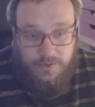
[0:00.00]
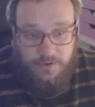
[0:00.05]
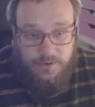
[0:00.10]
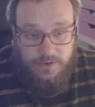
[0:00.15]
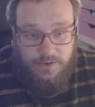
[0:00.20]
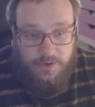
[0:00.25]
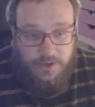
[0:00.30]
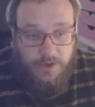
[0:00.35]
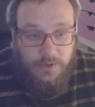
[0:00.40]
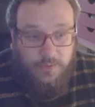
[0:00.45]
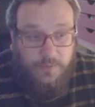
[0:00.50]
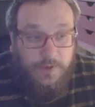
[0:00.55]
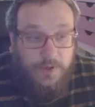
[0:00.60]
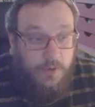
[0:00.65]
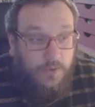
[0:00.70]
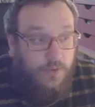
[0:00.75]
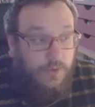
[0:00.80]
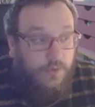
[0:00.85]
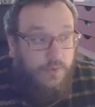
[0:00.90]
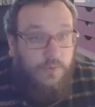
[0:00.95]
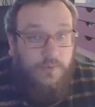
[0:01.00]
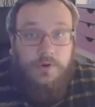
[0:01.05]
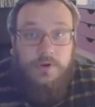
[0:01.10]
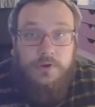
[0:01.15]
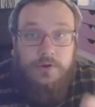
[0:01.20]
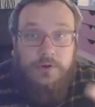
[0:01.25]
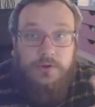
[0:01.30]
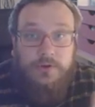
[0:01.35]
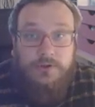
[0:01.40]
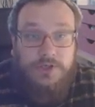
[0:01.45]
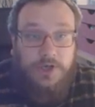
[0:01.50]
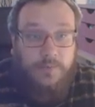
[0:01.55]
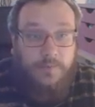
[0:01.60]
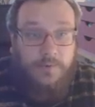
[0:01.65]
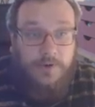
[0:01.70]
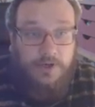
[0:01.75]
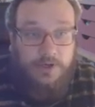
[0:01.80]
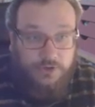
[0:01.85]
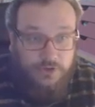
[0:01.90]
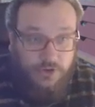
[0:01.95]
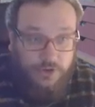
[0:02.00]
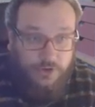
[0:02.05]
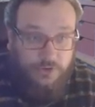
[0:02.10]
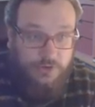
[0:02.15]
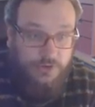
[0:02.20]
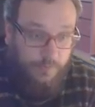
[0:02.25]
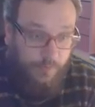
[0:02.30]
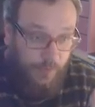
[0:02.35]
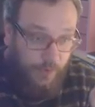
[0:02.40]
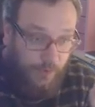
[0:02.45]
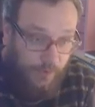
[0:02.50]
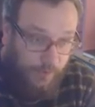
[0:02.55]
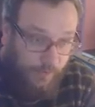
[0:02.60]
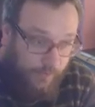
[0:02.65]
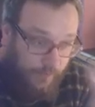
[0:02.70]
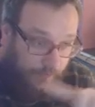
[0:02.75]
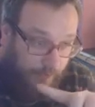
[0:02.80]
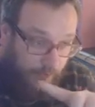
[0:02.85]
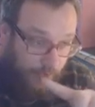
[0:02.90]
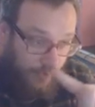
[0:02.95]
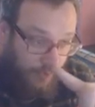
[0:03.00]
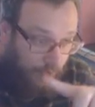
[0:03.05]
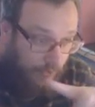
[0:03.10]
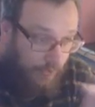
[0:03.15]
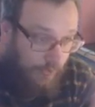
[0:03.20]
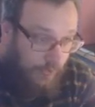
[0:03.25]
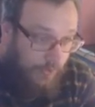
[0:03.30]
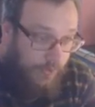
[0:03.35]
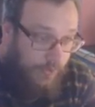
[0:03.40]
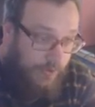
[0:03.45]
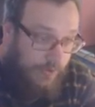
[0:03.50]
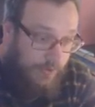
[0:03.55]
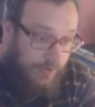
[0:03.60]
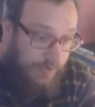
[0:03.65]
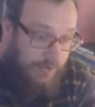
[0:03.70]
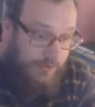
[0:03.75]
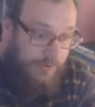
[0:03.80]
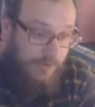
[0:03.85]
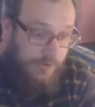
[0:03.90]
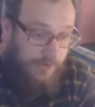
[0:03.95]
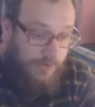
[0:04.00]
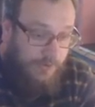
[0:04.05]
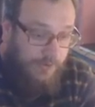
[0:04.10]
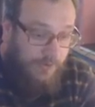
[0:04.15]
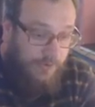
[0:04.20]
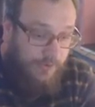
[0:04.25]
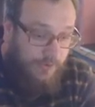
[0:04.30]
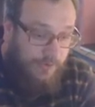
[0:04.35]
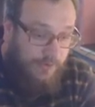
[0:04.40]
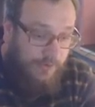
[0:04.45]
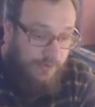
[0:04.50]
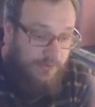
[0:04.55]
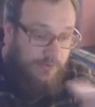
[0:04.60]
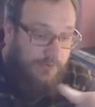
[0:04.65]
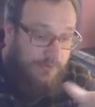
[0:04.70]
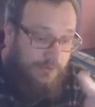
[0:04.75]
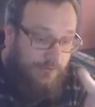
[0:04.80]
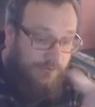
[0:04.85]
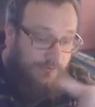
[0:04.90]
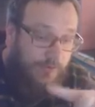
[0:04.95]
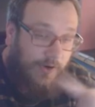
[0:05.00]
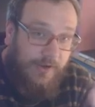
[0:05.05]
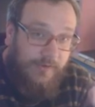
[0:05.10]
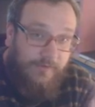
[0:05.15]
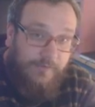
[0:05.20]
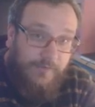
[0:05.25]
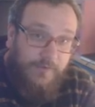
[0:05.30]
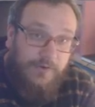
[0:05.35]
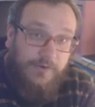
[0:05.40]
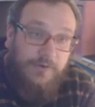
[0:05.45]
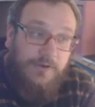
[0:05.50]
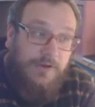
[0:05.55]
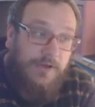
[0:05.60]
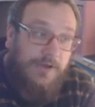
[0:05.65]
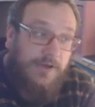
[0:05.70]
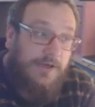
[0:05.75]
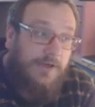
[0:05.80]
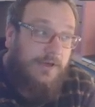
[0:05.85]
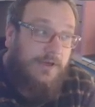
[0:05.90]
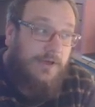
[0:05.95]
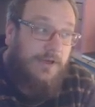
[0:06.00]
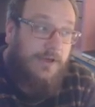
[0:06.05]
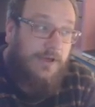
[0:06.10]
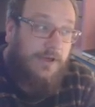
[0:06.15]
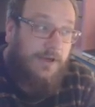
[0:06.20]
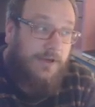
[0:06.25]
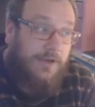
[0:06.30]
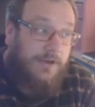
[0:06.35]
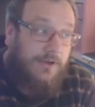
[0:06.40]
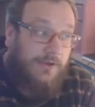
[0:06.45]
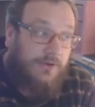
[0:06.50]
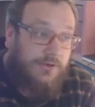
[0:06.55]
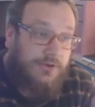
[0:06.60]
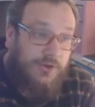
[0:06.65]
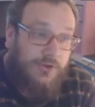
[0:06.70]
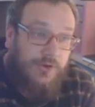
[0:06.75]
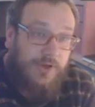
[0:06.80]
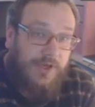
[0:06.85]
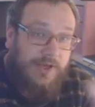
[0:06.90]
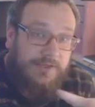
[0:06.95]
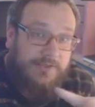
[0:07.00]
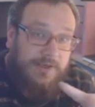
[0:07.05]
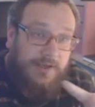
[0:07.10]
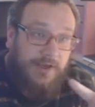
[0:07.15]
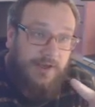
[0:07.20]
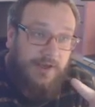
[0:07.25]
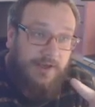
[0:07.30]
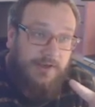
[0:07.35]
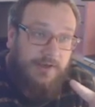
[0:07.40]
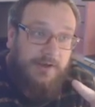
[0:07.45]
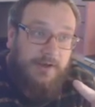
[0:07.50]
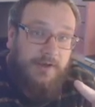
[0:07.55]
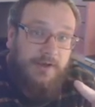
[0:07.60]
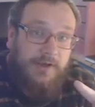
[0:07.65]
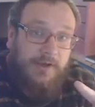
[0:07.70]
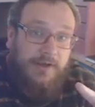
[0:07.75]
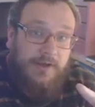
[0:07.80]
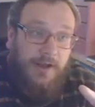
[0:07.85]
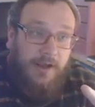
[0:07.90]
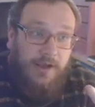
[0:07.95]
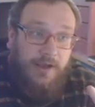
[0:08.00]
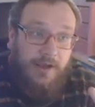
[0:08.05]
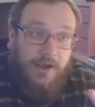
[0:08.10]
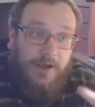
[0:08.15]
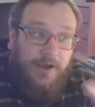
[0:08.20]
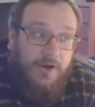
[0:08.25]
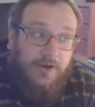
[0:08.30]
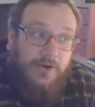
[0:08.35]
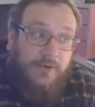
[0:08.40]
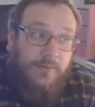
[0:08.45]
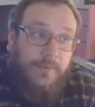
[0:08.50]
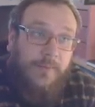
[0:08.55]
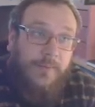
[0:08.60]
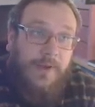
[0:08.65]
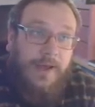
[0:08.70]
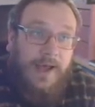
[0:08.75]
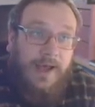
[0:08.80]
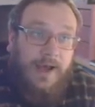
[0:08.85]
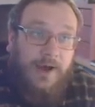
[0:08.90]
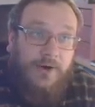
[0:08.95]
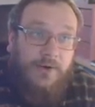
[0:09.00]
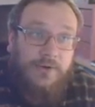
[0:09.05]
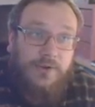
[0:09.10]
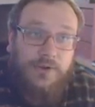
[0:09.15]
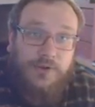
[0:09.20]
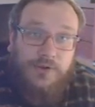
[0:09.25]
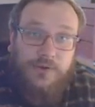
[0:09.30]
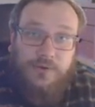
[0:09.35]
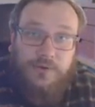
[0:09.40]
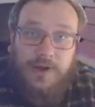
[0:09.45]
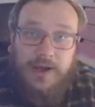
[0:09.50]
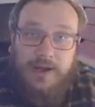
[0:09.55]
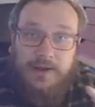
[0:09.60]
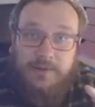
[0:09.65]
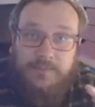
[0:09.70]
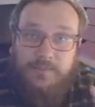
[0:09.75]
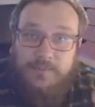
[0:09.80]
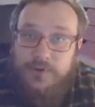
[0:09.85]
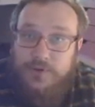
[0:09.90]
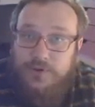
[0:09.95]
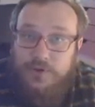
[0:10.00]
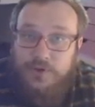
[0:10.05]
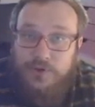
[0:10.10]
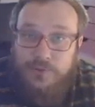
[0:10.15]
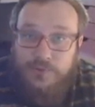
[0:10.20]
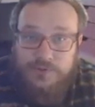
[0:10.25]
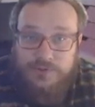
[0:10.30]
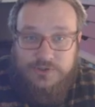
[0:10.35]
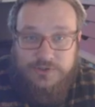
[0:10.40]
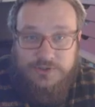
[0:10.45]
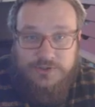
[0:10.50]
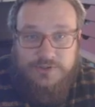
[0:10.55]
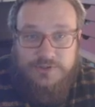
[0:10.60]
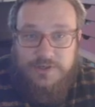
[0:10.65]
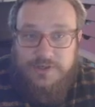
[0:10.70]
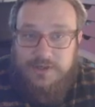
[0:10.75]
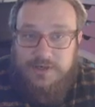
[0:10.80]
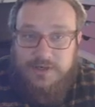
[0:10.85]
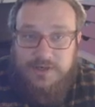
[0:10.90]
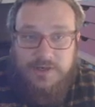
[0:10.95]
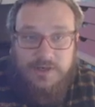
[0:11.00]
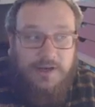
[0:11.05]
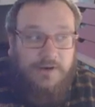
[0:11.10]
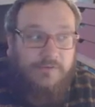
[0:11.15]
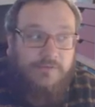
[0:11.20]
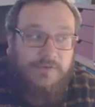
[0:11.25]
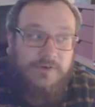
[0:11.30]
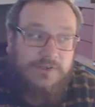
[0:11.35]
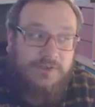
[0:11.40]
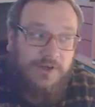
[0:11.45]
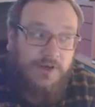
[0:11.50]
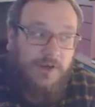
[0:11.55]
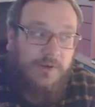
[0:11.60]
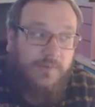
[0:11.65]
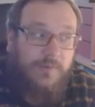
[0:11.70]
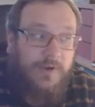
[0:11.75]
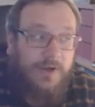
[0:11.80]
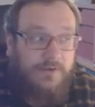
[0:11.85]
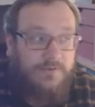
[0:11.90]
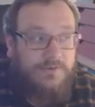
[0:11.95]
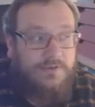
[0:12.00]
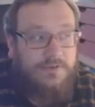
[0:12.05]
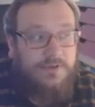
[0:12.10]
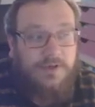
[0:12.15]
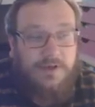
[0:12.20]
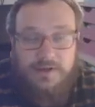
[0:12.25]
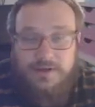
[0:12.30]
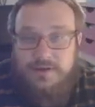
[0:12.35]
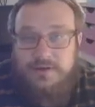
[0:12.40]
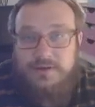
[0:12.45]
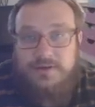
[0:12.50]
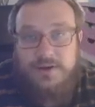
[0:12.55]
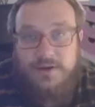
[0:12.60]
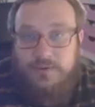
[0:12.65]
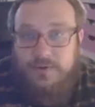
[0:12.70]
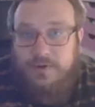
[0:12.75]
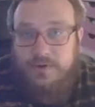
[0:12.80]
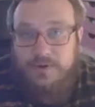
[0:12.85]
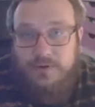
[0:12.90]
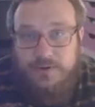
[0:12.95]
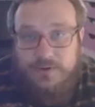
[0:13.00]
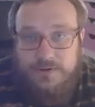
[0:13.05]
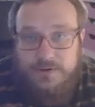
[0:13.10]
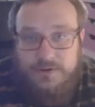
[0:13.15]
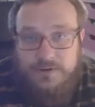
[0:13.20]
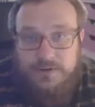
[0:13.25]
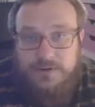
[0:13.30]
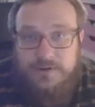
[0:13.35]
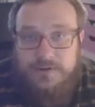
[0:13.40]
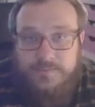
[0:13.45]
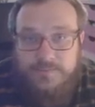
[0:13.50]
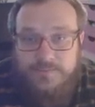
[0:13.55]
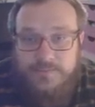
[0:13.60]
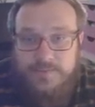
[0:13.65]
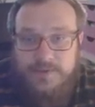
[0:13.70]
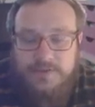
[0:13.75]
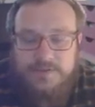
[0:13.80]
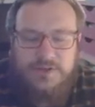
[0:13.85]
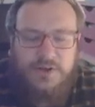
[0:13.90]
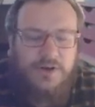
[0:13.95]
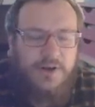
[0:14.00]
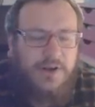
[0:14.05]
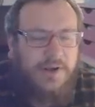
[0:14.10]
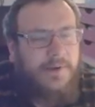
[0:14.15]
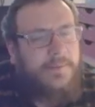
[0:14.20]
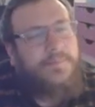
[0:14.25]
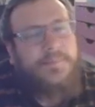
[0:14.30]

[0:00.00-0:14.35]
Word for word: like when you type in a control to move your rifle, your suitcase gun. Like, I can't remember how you put the coordinates in, and every time I have to like go and look at the. So like,